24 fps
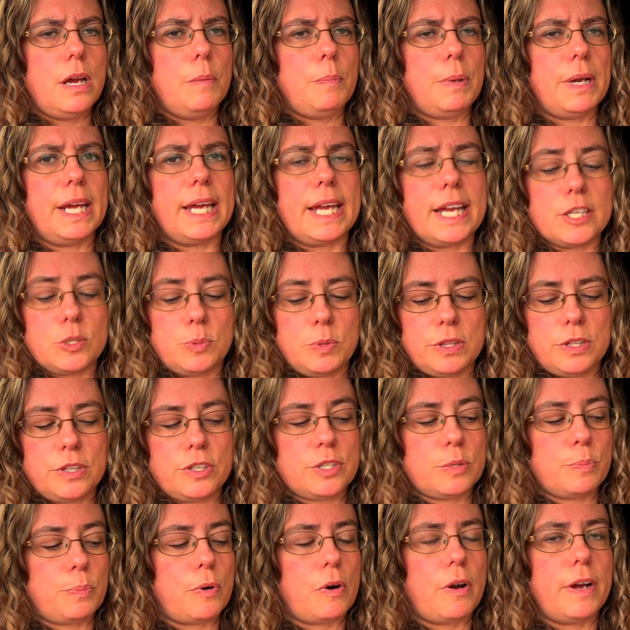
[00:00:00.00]
but I guess with the
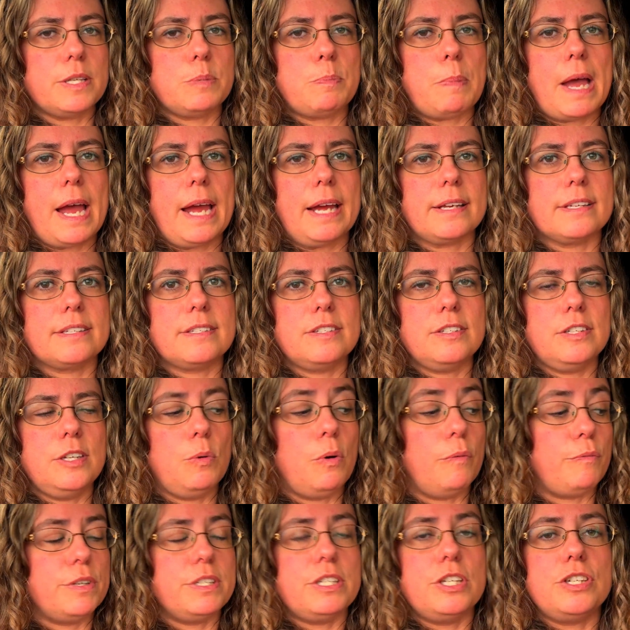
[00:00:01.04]
surprise bags,
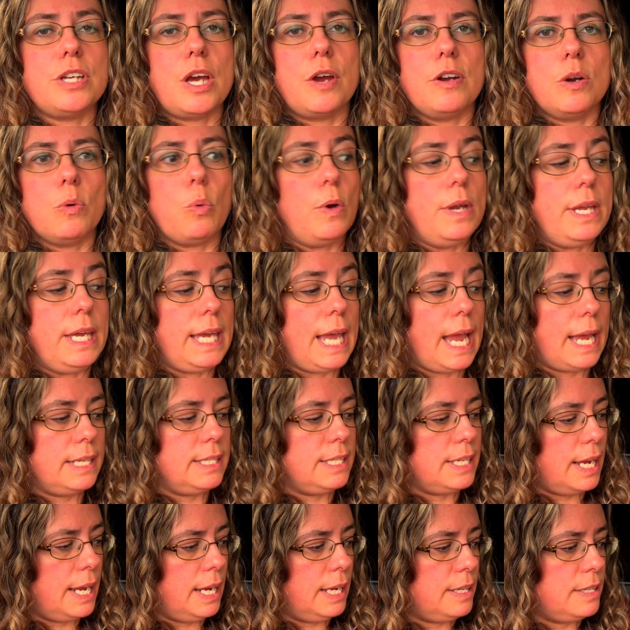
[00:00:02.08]
you obviously don't know what you're
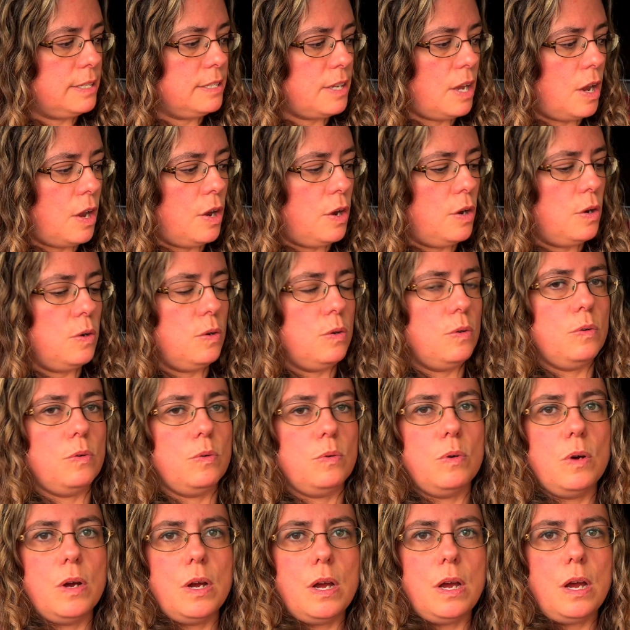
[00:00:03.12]
getting. So